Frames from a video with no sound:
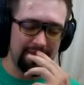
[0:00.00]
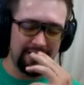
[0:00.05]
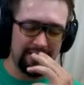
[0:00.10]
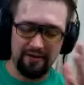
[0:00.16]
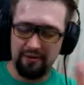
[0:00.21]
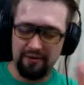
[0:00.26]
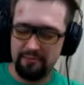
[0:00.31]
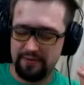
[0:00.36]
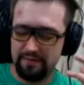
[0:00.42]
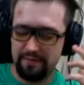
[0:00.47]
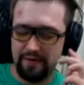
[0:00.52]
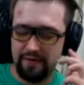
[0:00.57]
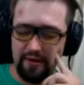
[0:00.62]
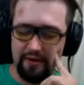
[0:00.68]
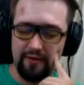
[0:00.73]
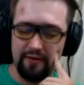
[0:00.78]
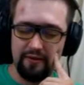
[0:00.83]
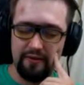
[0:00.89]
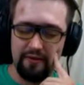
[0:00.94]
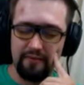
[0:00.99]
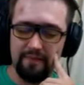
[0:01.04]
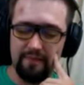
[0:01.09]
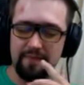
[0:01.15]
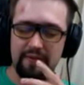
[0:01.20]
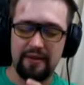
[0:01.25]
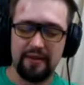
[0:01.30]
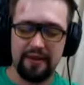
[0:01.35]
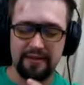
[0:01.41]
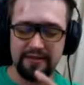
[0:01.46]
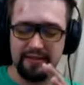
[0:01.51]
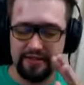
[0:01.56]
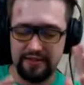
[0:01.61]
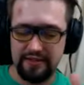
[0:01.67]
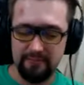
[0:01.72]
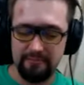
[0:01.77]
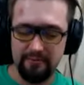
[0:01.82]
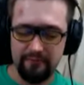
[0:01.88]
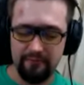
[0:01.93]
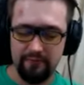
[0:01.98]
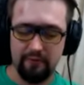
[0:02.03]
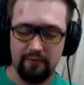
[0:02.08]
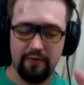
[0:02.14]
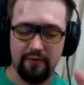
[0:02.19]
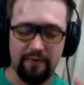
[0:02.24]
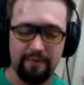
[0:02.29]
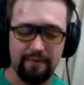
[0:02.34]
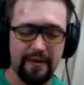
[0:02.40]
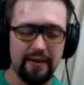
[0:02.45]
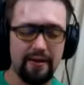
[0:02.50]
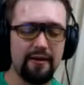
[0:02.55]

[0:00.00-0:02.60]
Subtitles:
I almost forgot another thing. As I said before,